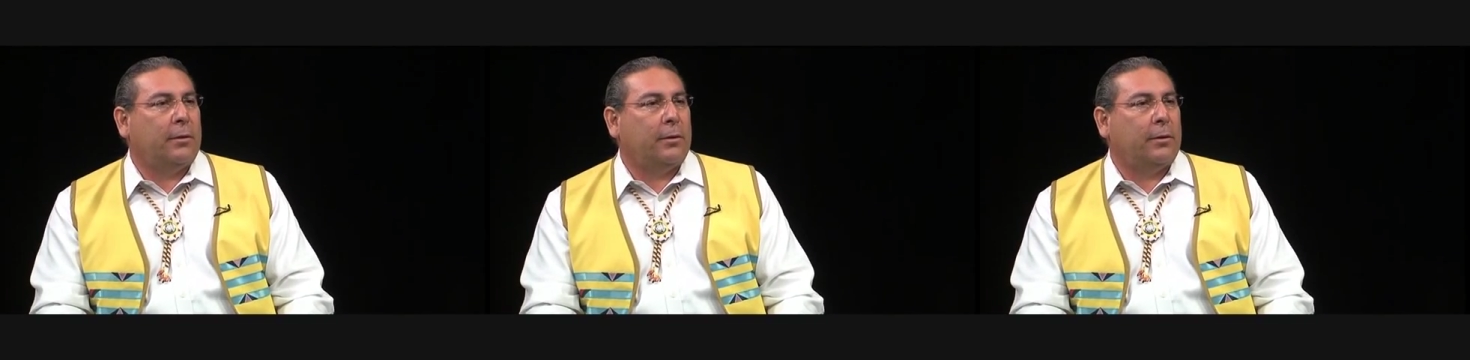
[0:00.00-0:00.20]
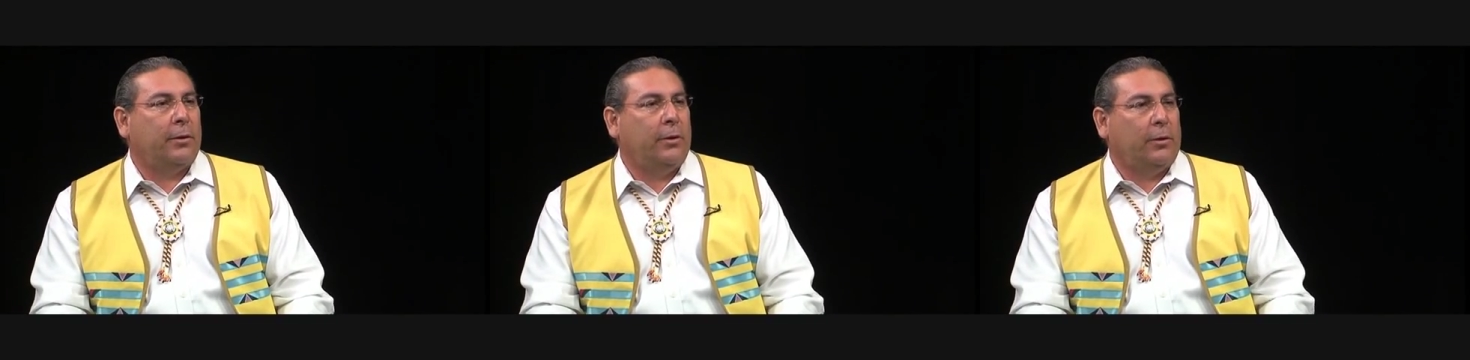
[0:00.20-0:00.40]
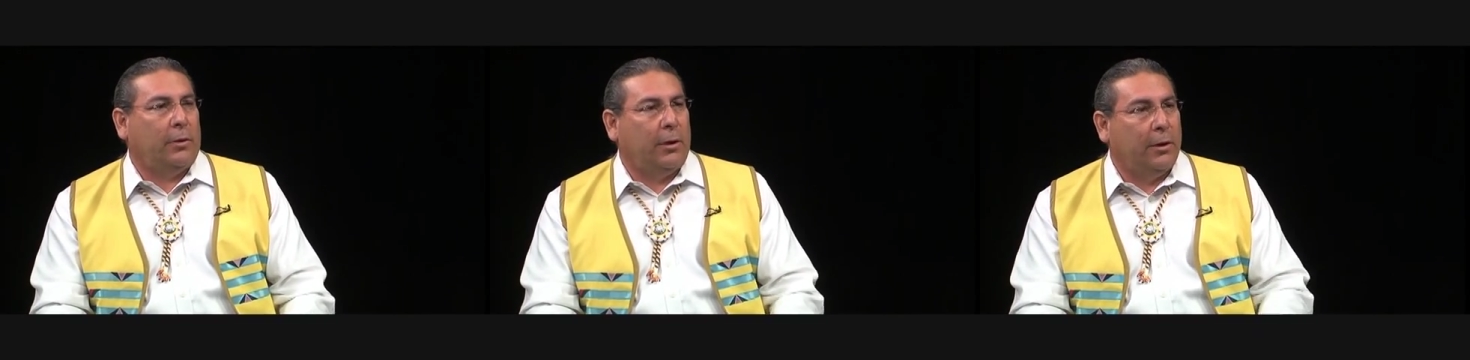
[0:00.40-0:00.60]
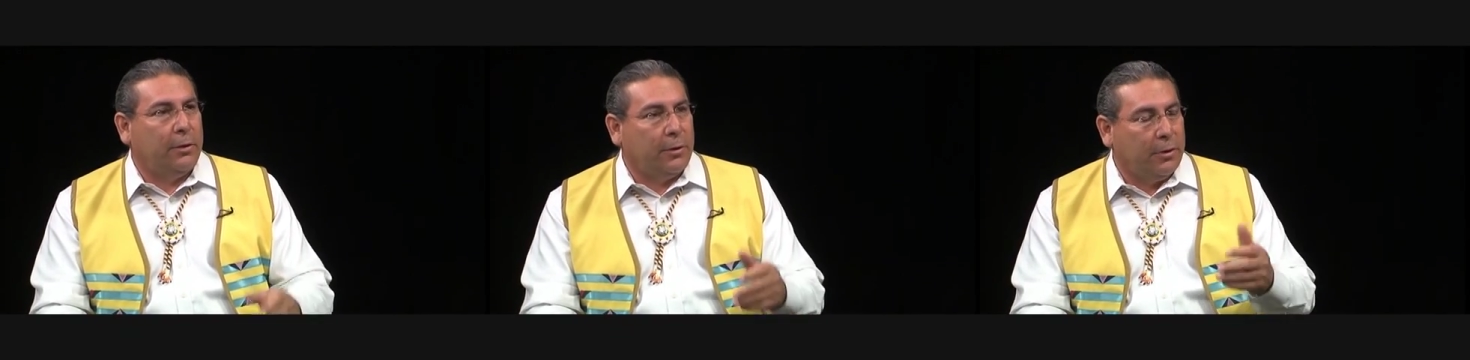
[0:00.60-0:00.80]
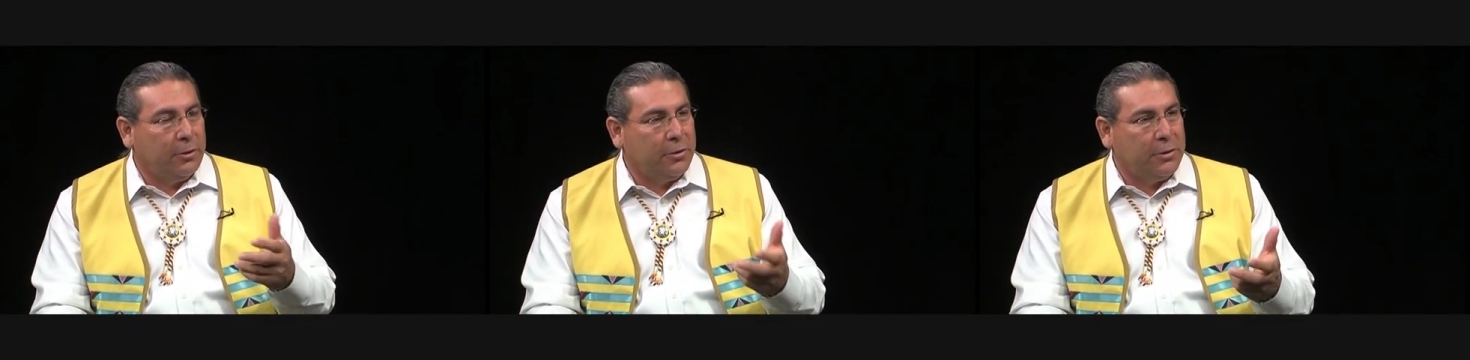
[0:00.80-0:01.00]
or you know,
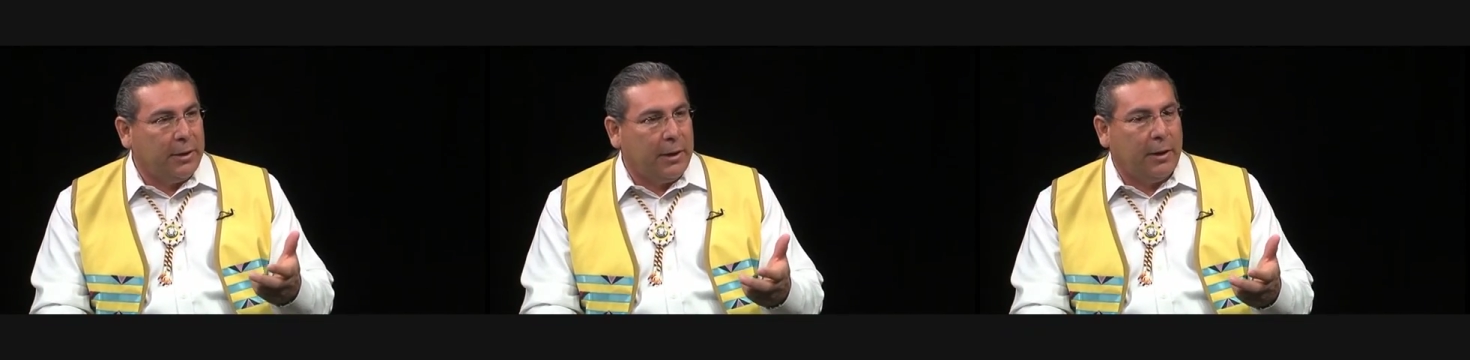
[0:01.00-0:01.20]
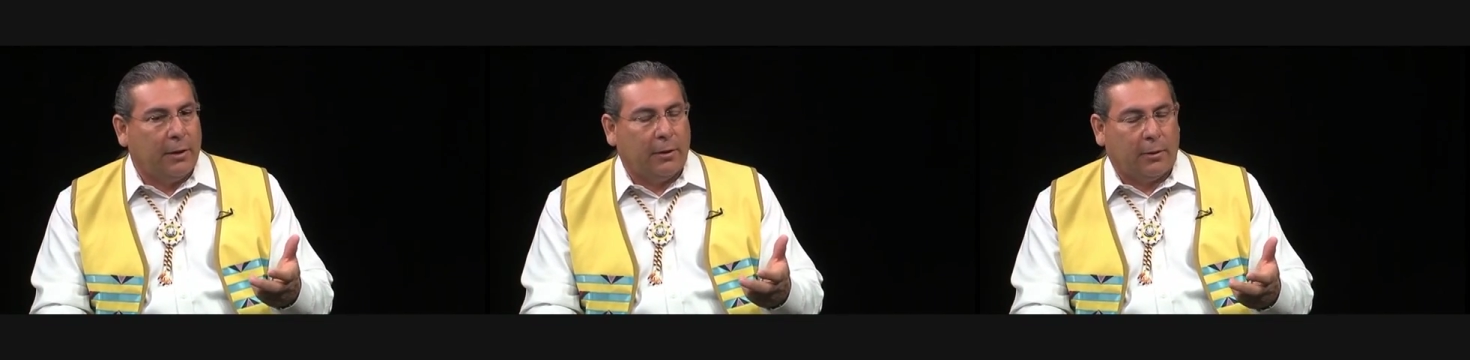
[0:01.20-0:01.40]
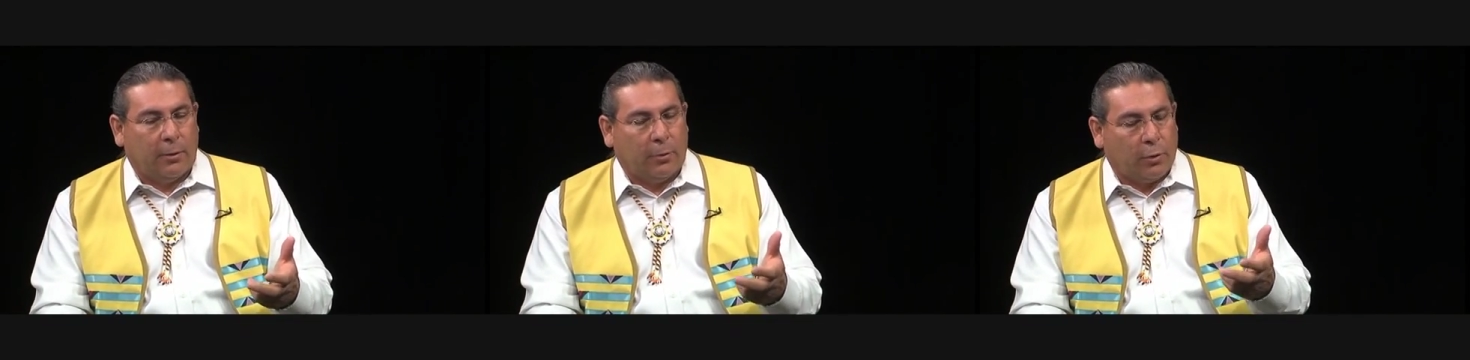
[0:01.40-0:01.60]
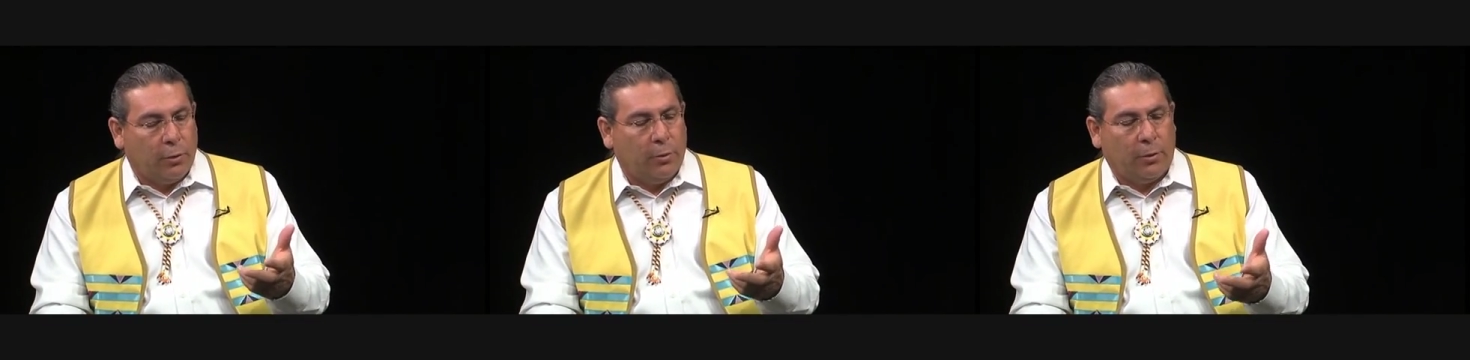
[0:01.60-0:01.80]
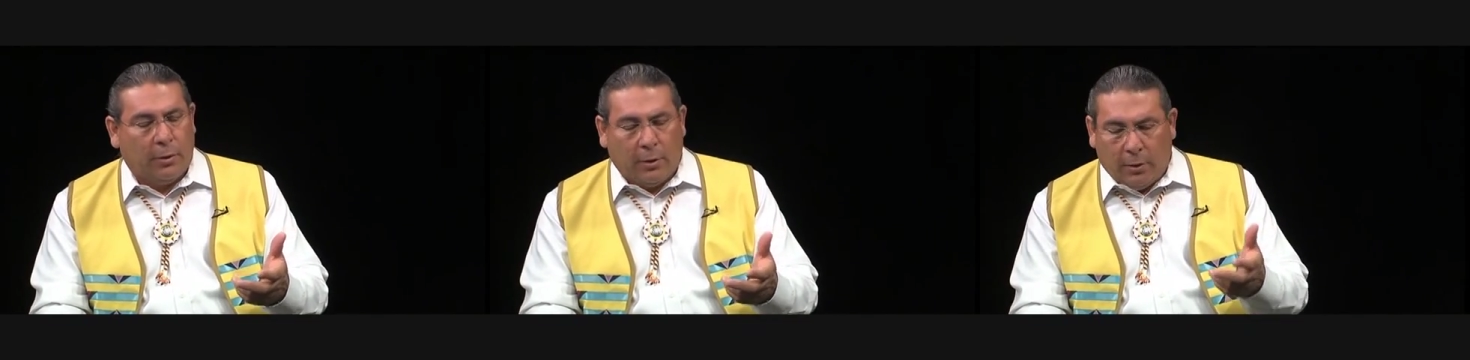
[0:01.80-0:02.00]
understand
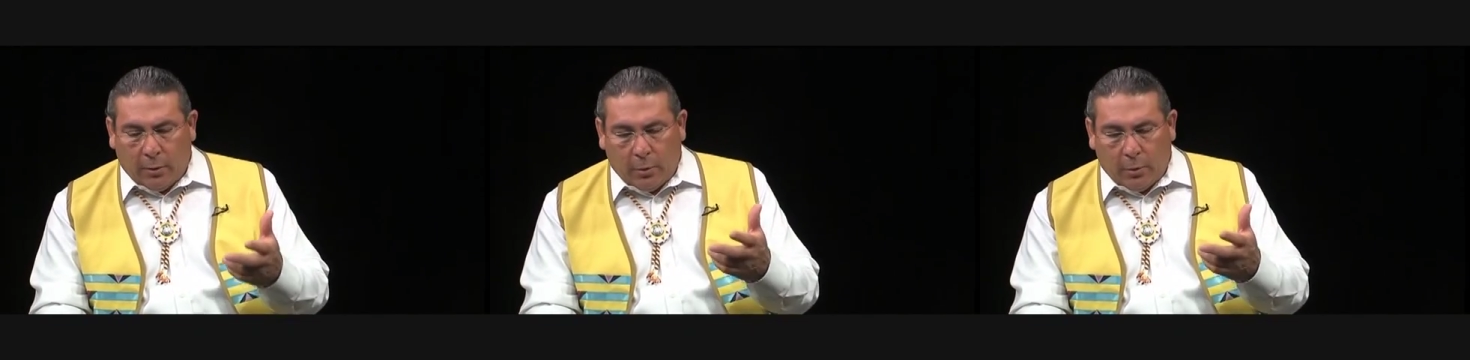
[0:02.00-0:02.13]
who,